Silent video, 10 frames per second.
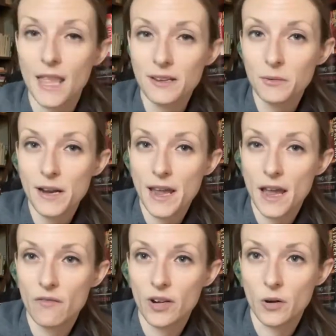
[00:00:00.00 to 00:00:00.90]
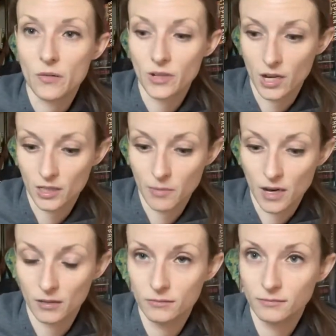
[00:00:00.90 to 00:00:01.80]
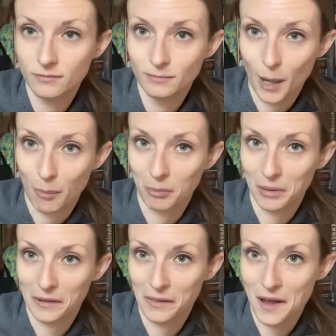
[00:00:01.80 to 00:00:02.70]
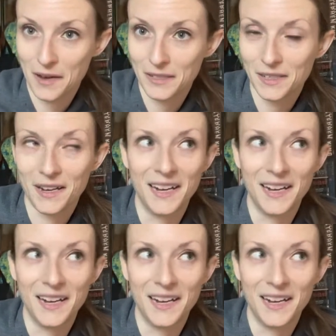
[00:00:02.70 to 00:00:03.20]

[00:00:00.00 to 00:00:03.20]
Last one I have, I know I've talked about probably a lot.